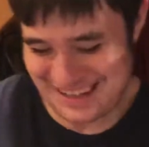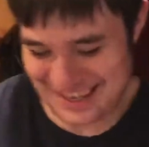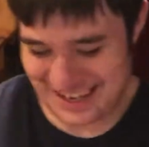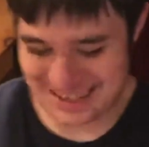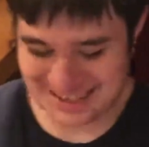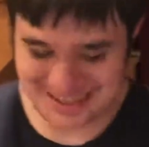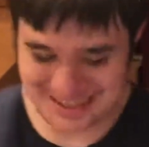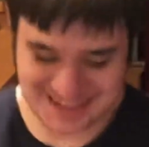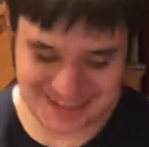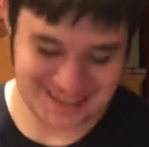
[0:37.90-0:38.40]

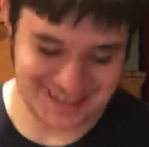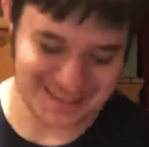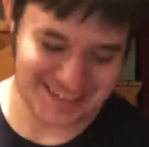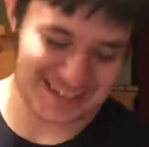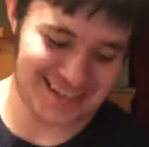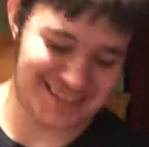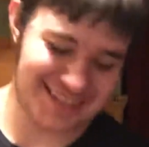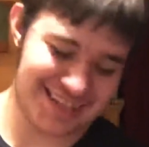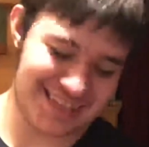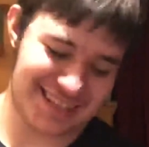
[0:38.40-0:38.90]
this is
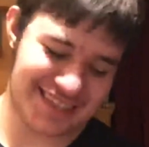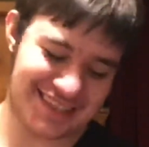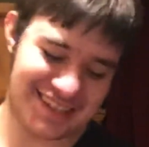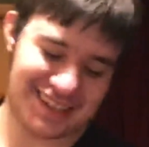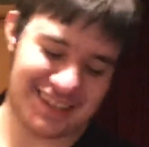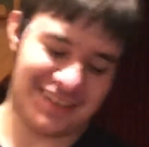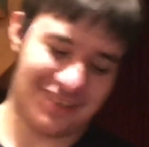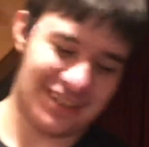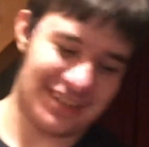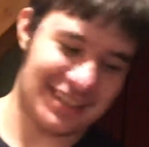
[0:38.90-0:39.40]
this is
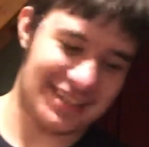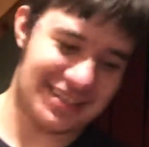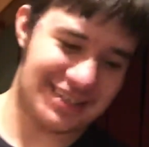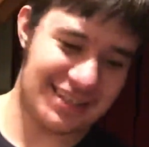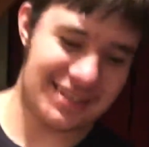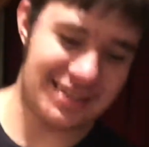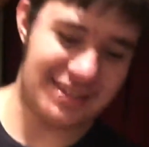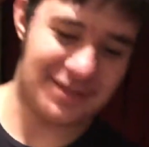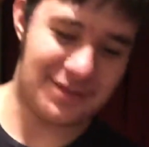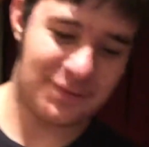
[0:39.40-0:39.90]
this
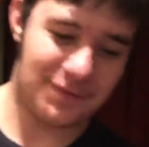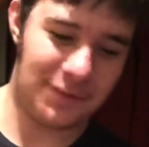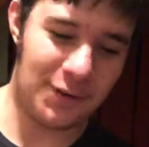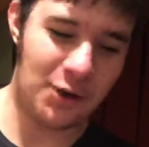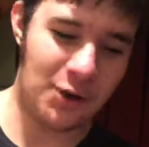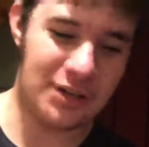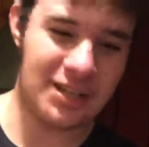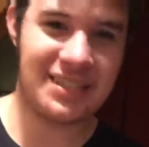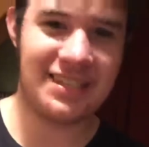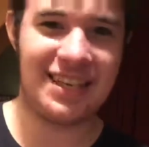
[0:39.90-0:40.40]
is
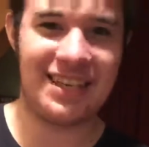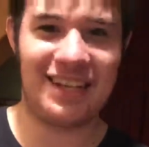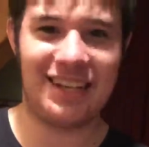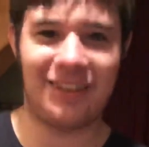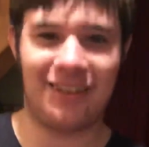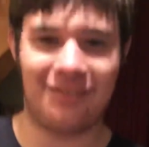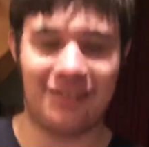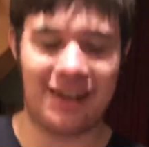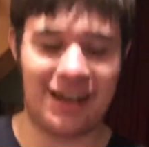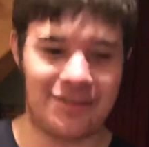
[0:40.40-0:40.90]
focusing
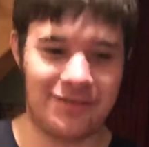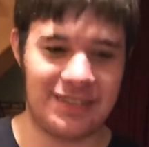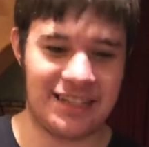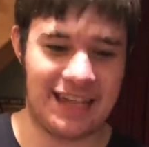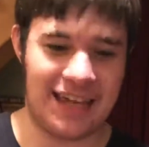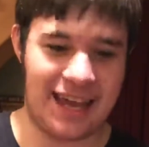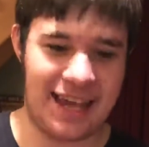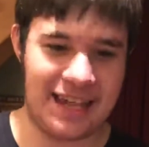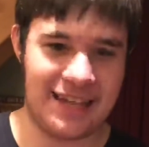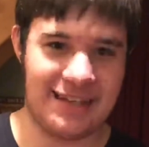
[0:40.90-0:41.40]
around
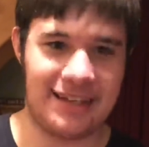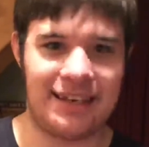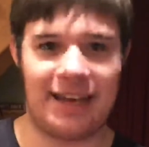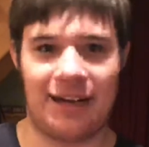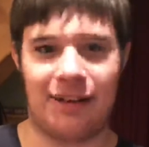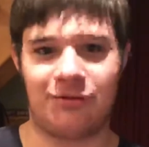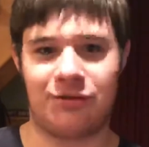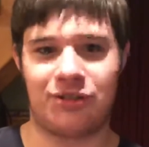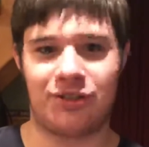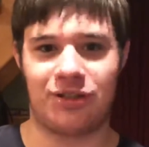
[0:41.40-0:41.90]
the A
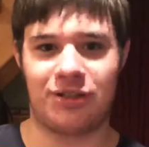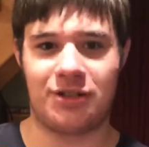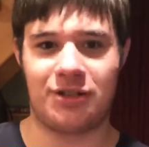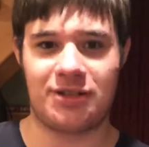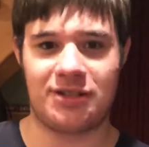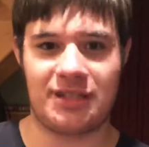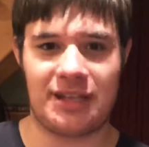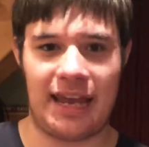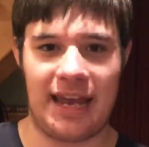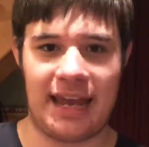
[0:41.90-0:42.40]

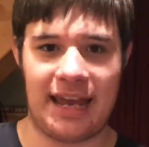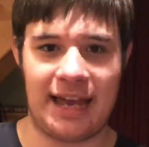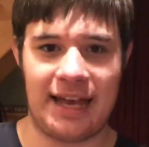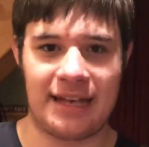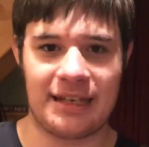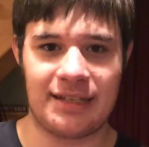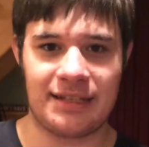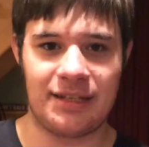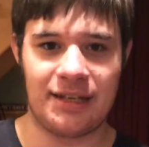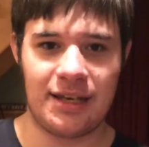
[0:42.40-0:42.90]
counters
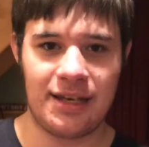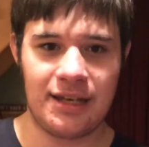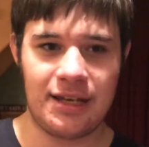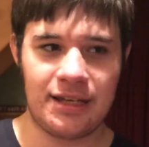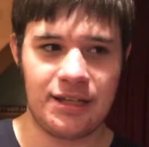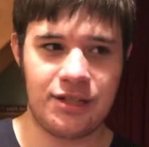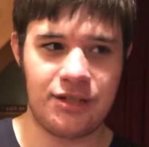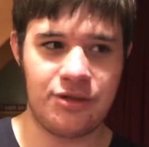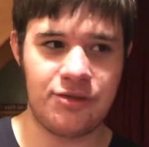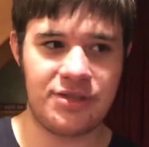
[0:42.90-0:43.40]
and
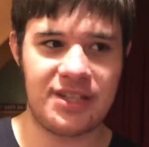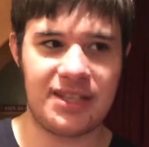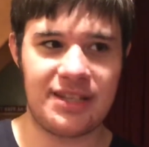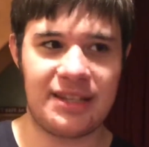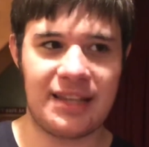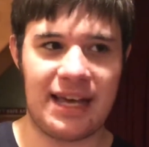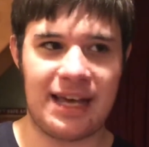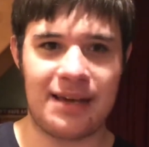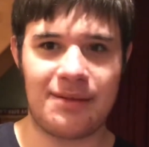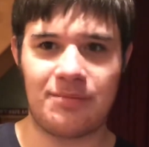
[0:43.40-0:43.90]
using
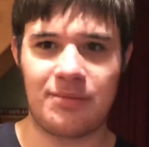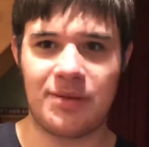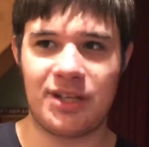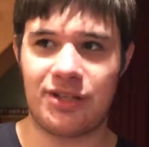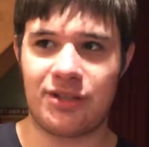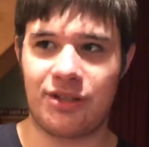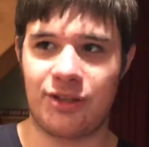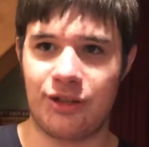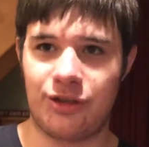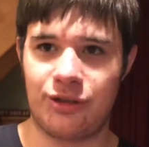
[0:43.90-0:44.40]
them
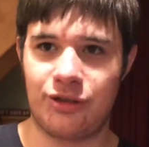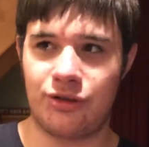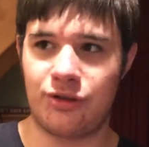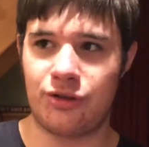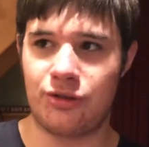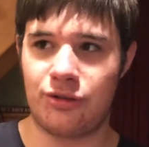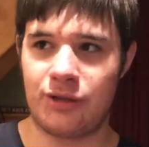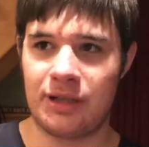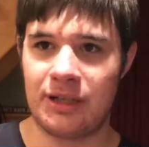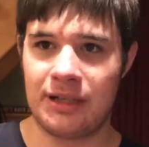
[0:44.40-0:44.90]

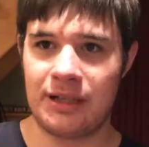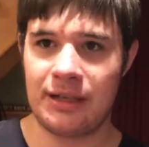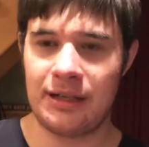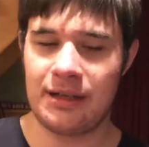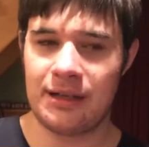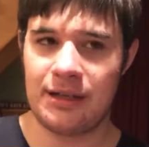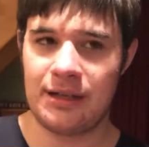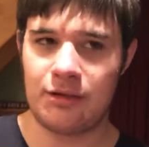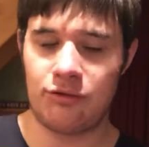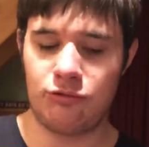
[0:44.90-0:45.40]
to
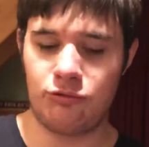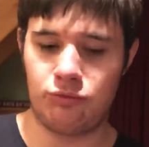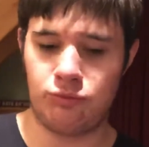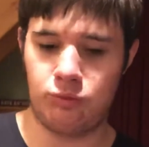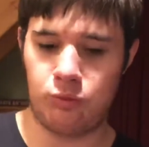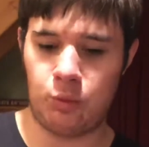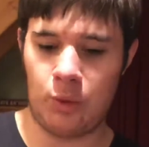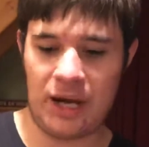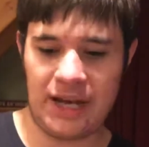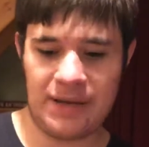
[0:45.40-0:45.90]

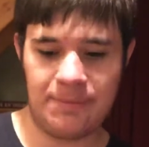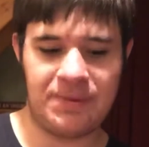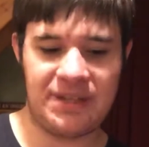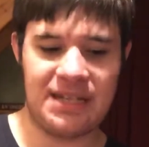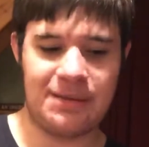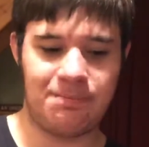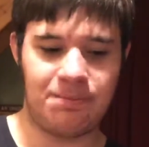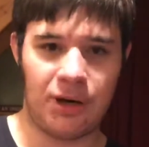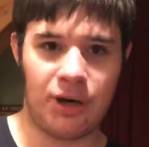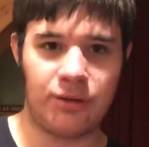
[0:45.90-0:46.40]
wipe the
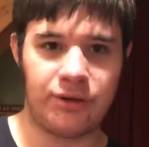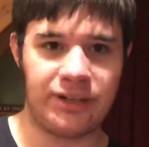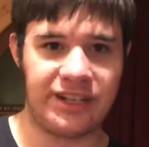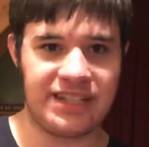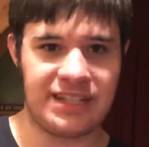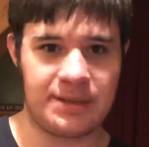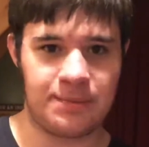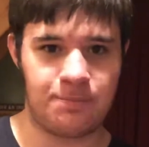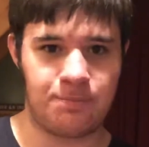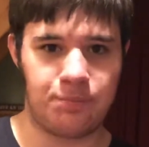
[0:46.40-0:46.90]

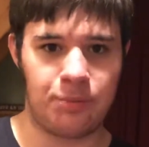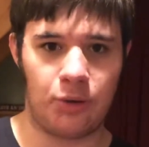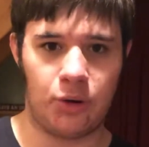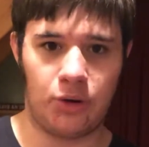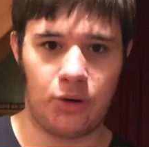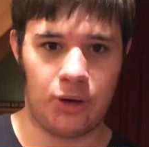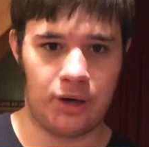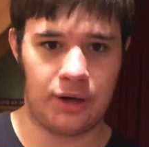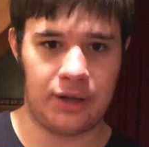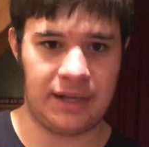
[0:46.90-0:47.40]
opponent's
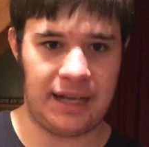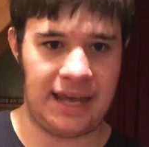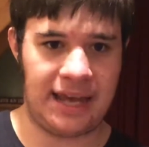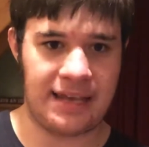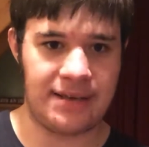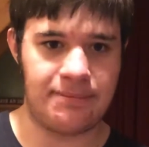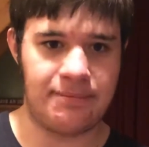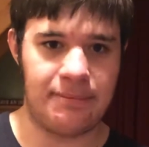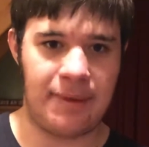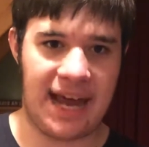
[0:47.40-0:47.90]
board
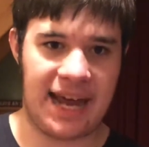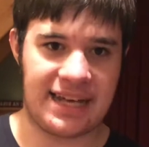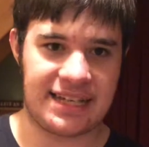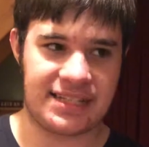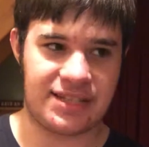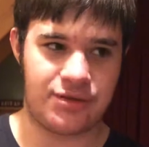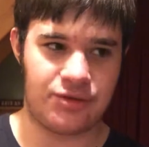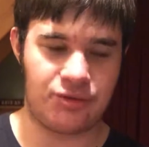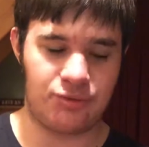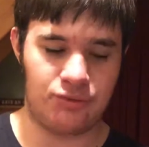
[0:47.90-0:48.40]
and
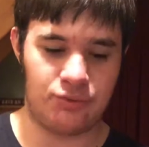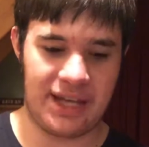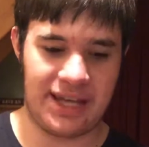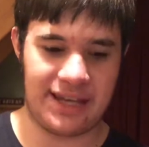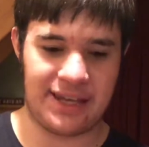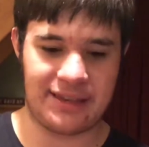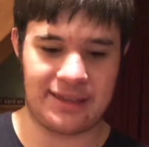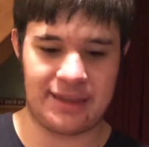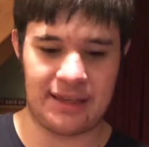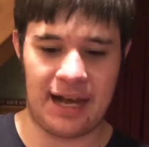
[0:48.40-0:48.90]
mass
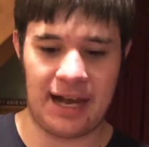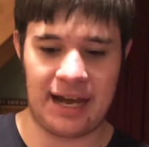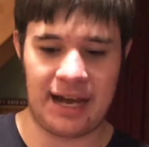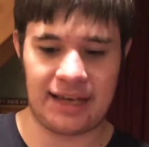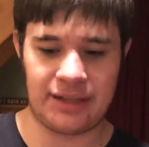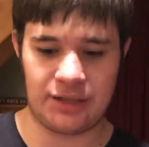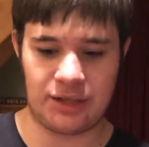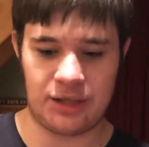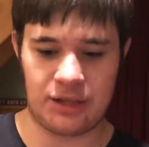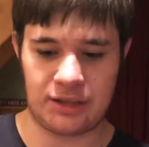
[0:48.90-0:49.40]
with
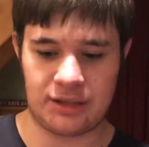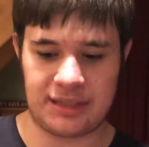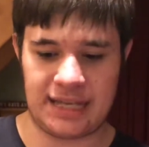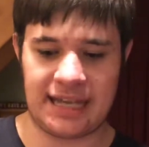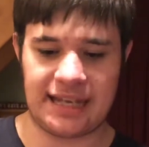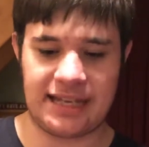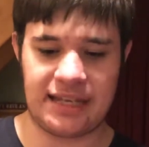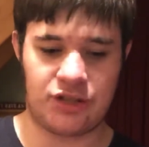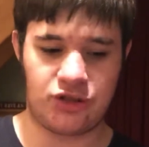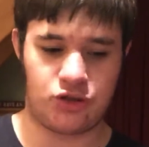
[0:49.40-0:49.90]
either
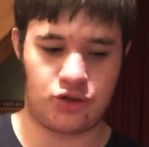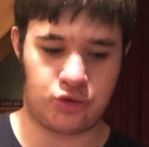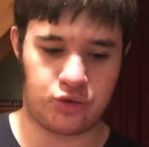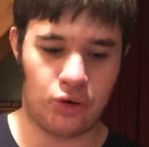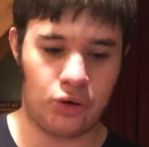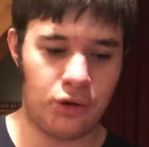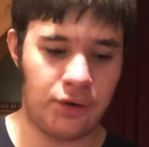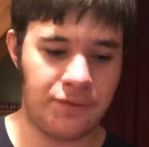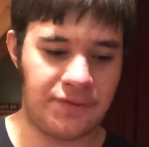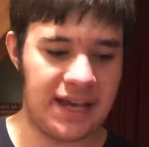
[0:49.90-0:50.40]
taking
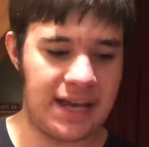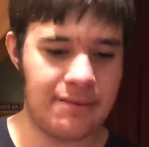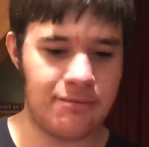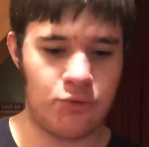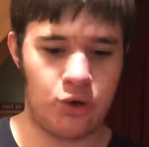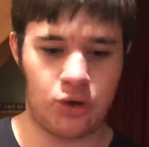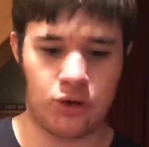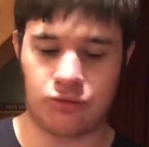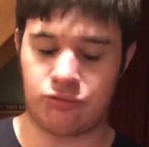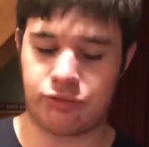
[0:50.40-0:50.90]
control of them
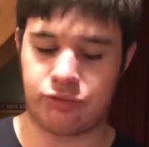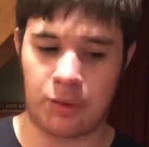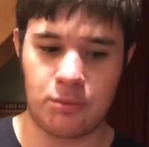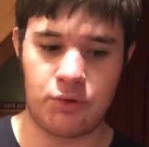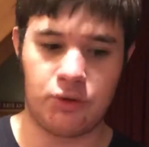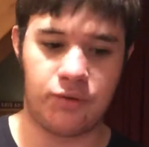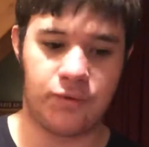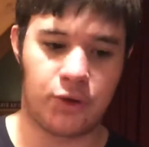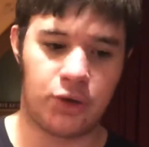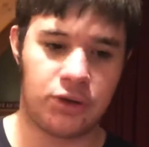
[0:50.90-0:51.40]
or
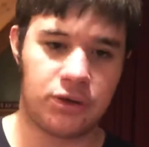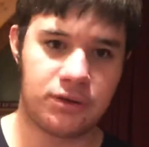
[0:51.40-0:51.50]
removal.